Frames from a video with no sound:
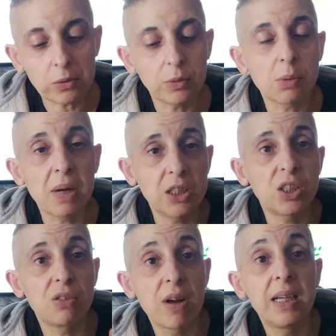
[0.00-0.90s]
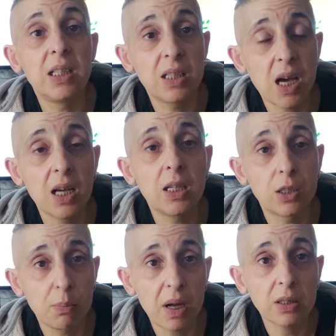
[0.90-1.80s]
the Mediterranean diet is the
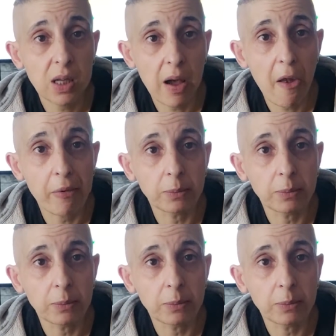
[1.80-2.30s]
best diet.